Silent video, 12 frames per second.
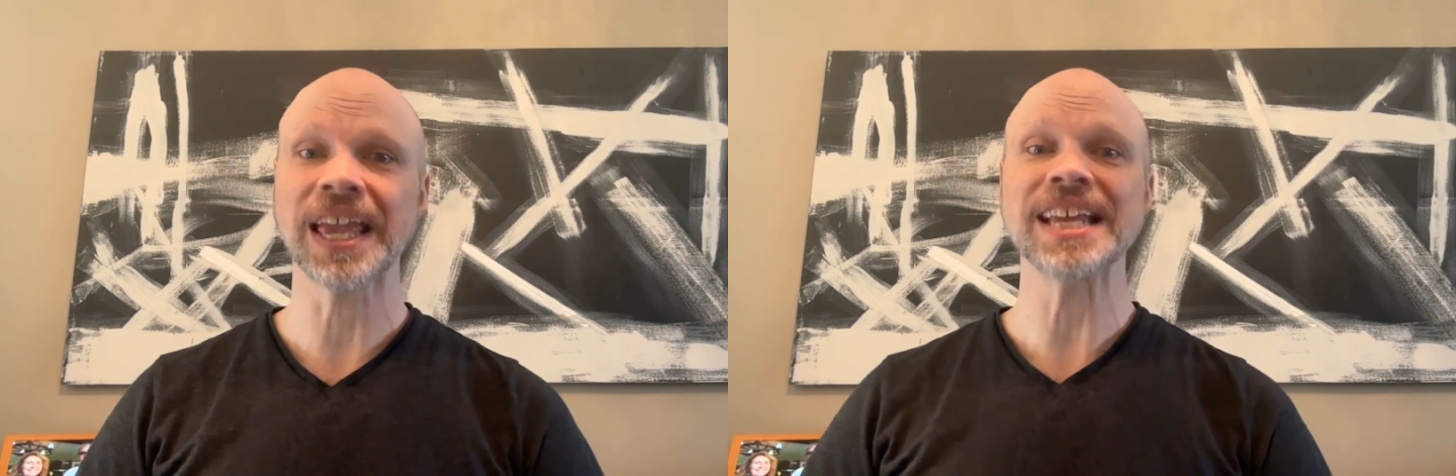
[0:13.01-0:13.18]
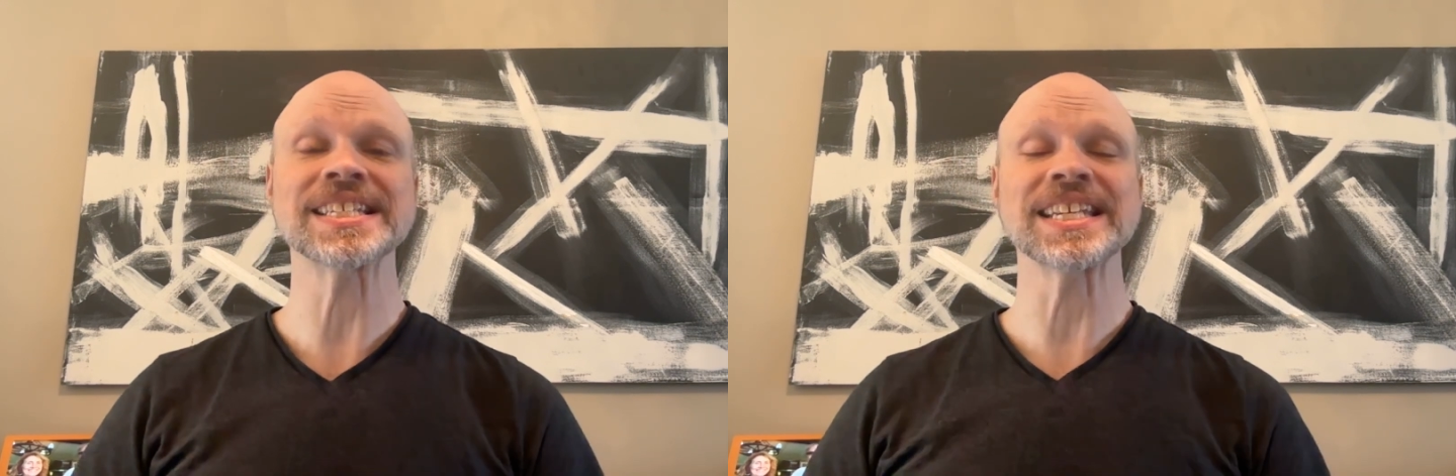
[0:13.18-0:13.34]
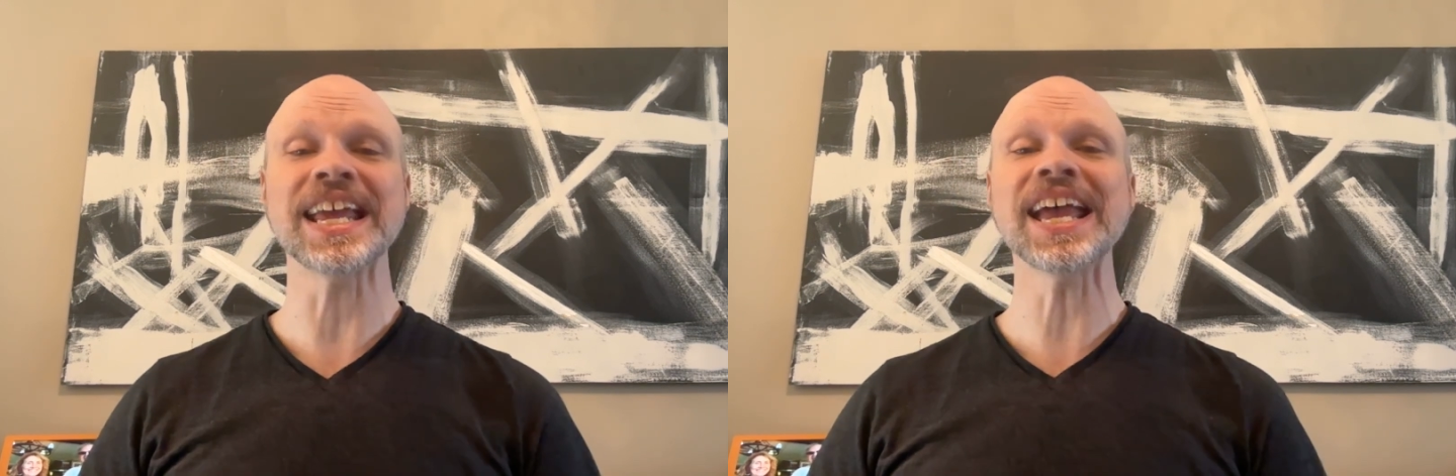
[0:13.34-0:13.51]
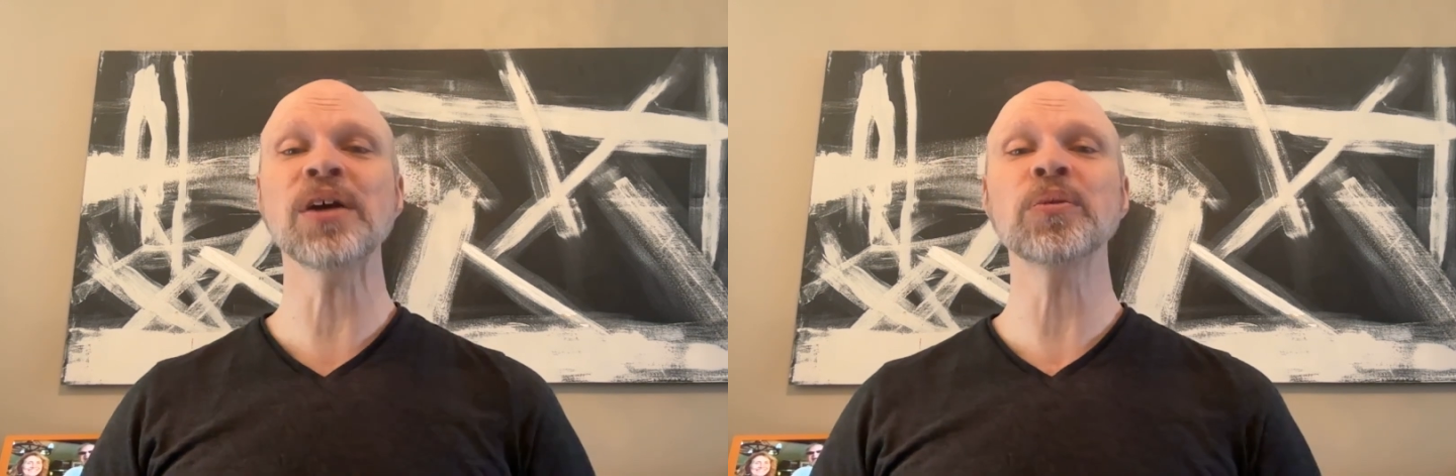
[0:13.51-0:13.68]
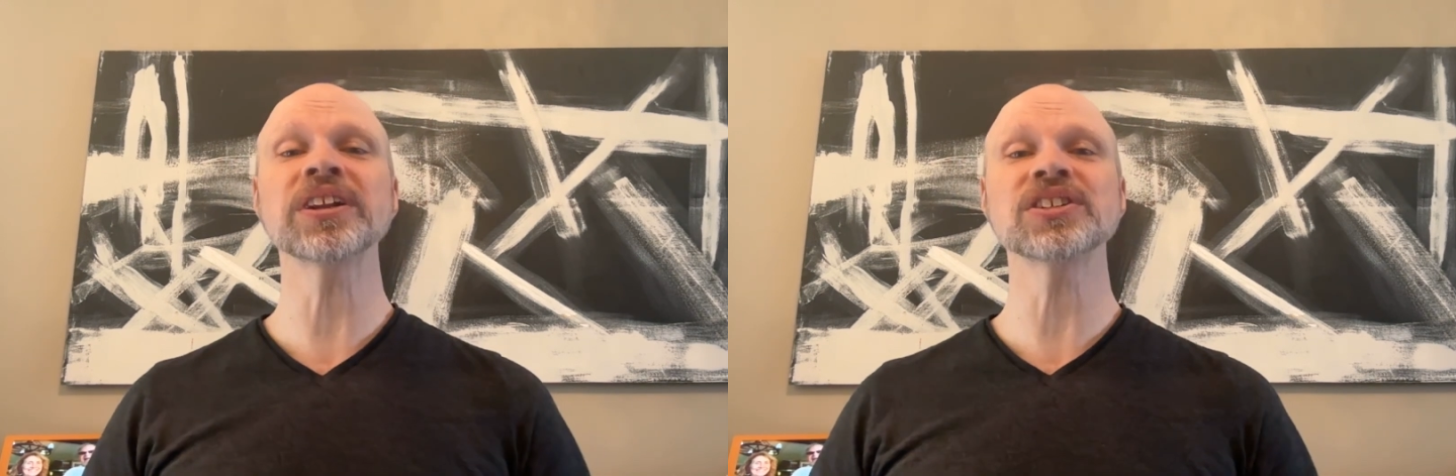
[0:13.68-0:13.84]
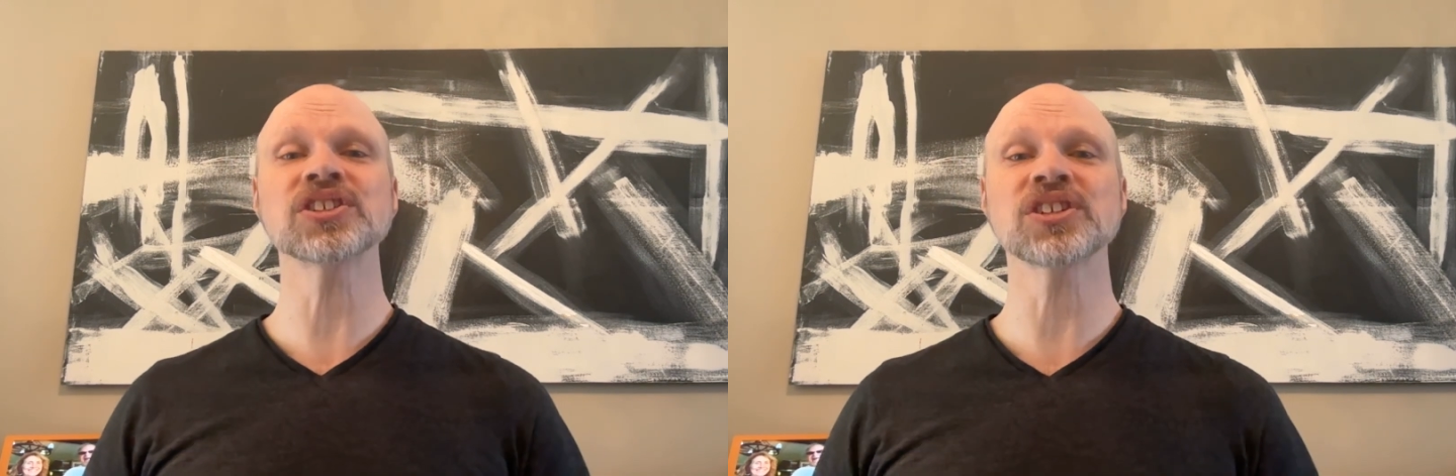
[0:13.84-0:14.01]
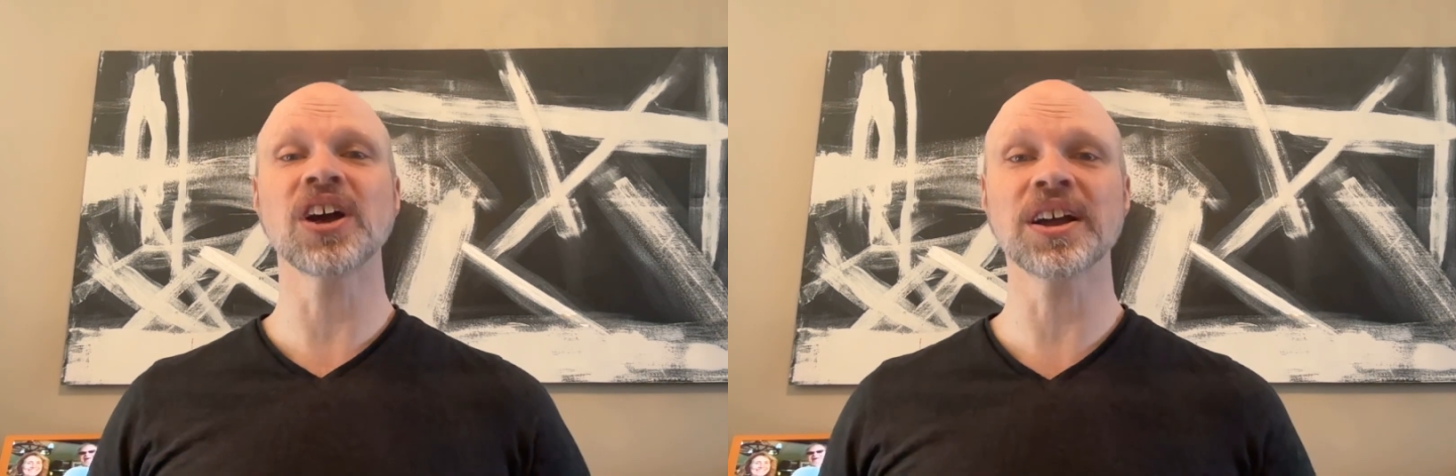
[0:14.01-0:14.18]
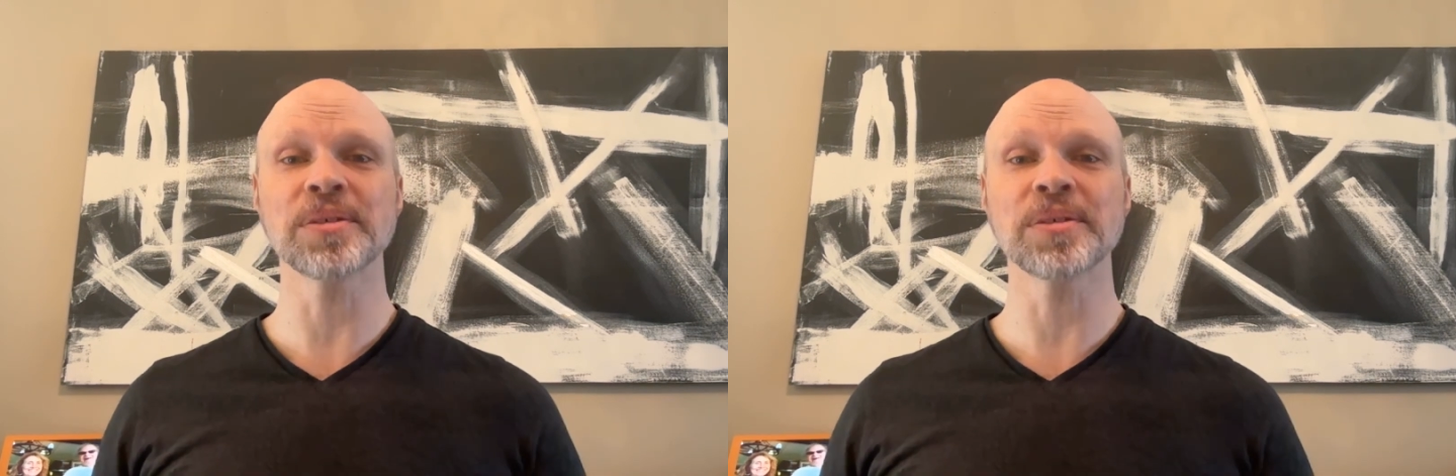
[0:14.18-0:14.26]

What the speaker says: And today I wanted to talk